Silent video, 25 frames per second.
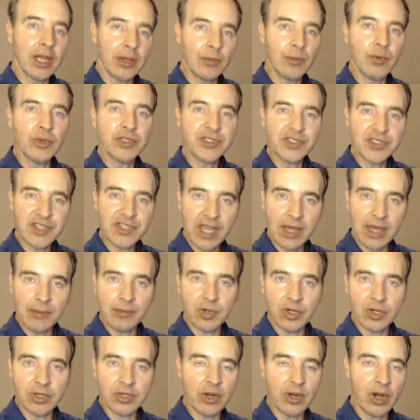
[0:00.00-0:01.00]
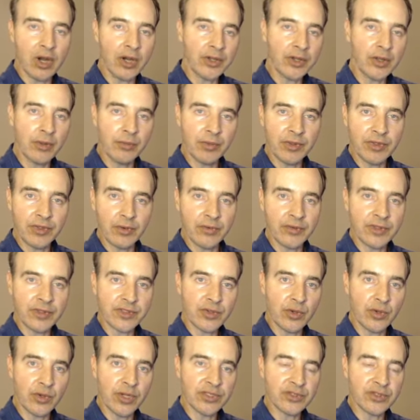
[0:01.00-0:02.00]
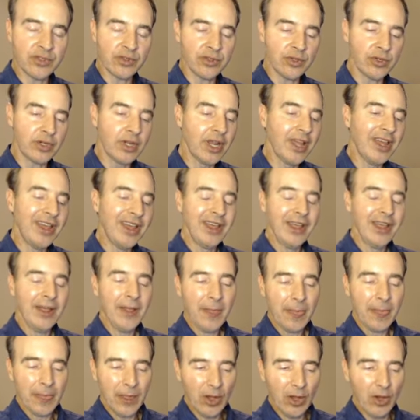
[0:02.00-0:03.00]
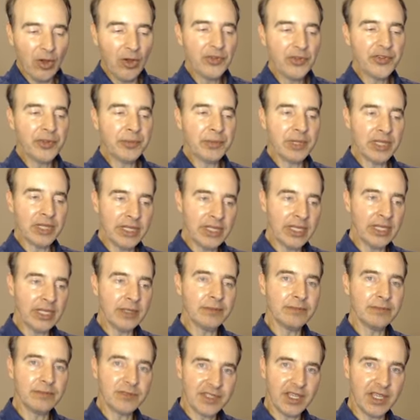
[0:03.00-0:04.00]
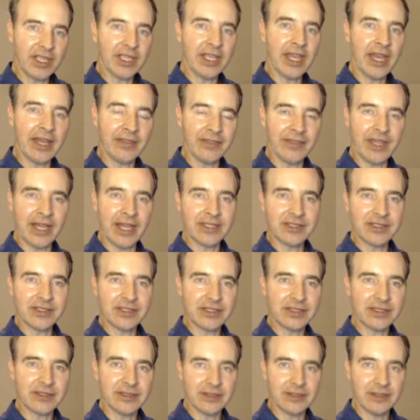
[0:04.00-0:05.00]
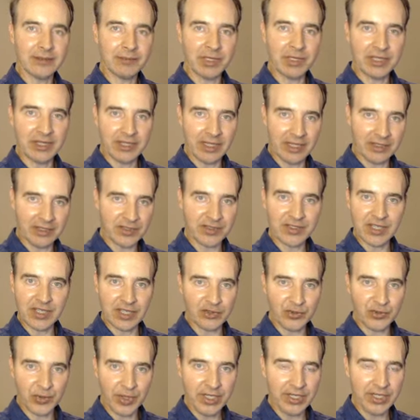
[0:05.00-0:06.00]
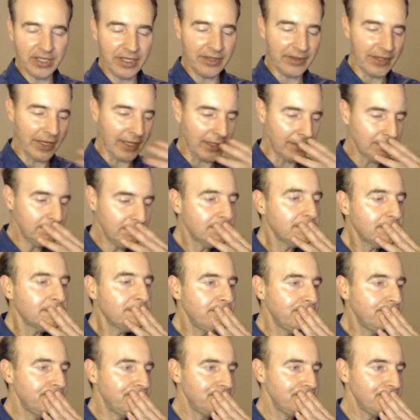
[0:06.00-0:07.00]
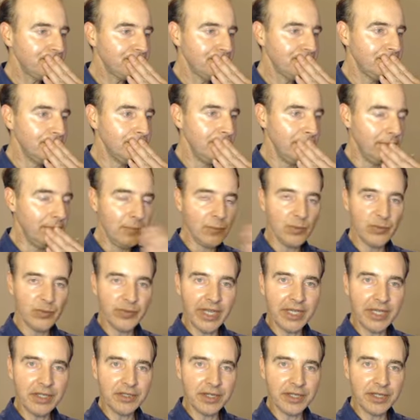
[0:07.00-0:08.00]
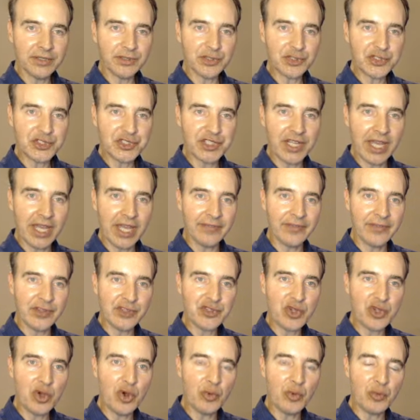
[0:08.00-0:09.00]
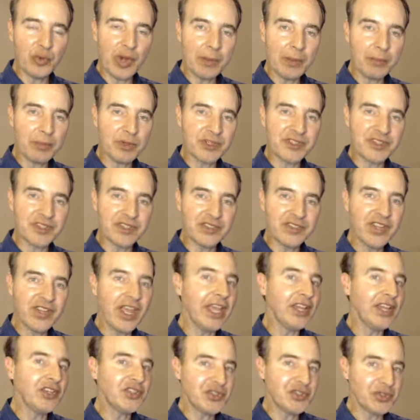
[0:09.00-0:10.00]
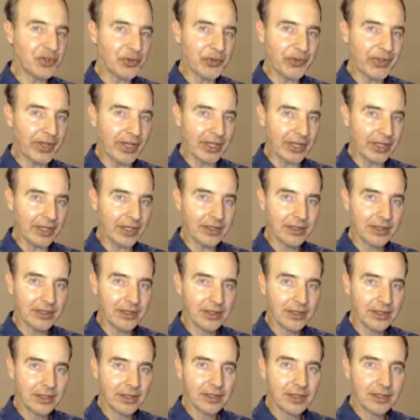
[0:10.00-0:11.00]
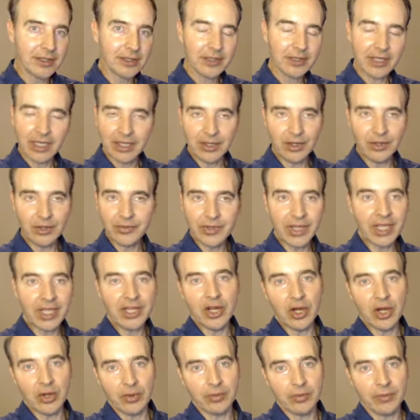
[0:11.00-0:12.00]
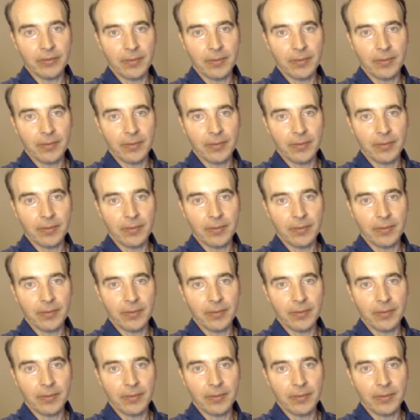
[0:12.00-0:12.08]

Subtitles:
what Sam were arguing with over this whole angel of the Lord. They'll ultimately say, yeah, that's, but they'll just say Trinity there. They don't understand this whole representational thing. They don't.